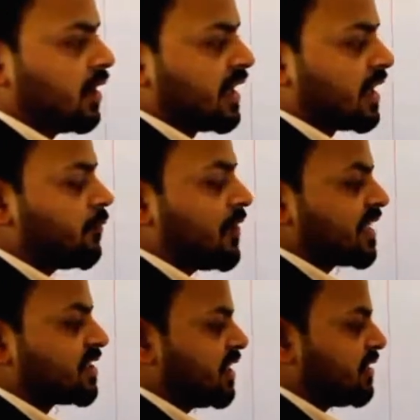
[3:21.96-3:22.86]

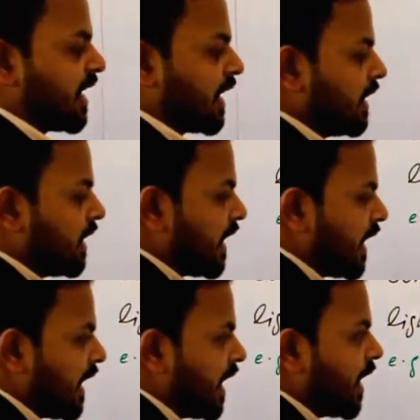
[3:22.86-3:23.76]
reflected ray.
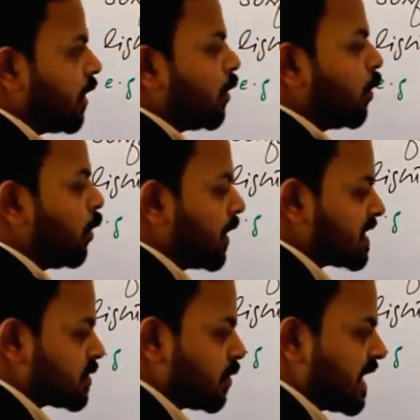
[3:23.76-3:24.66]
AO
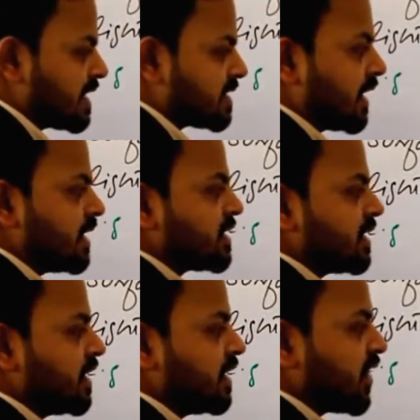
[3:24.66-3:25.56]
is known as
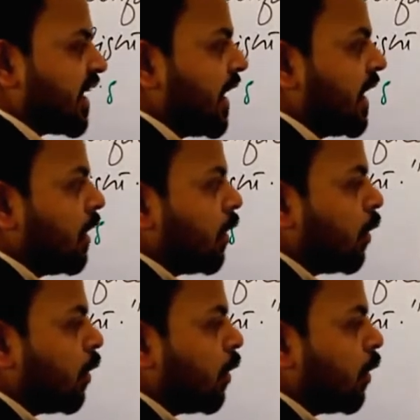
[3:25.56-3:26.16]
incident ray,